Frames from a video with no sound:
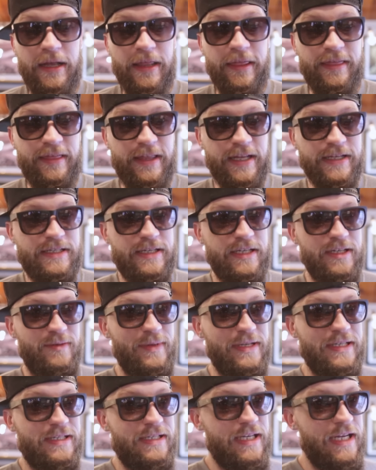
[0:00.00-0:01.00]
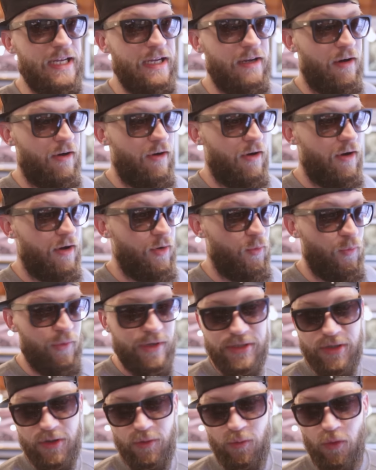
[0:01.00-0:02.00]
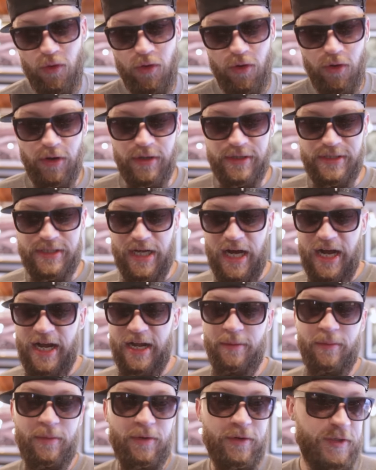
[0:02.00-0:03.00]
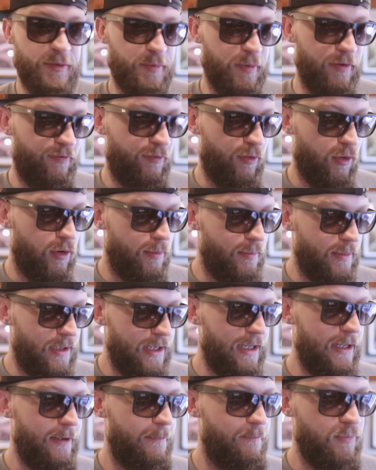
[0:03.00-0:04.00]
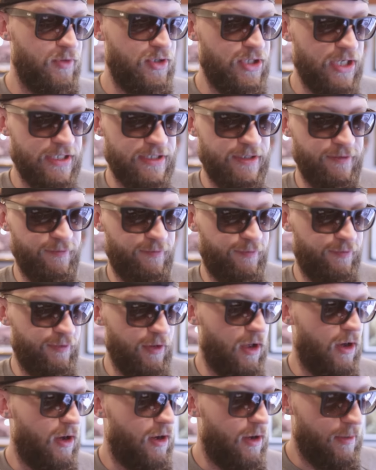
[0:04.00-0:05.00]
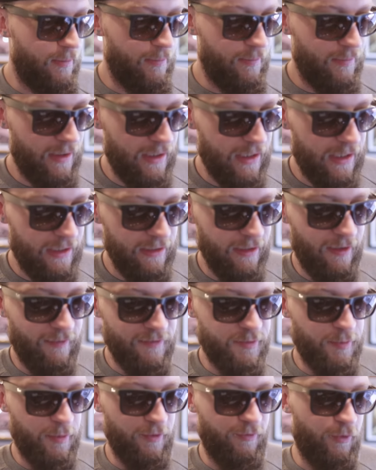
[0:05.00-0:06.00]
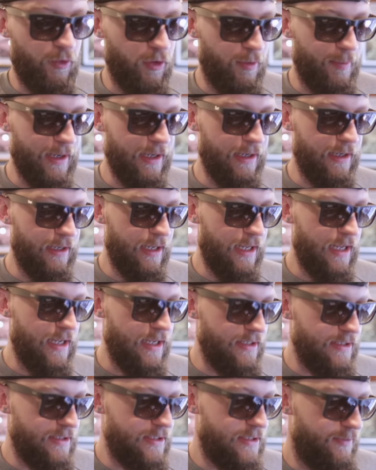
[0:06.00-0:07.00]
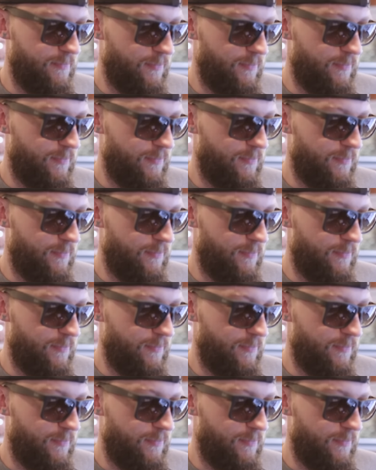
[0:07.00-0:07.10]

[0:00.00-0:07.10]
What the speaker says: This has been seen on Wizard Wars, Dynamo has performed it, Justin Flom loves performing his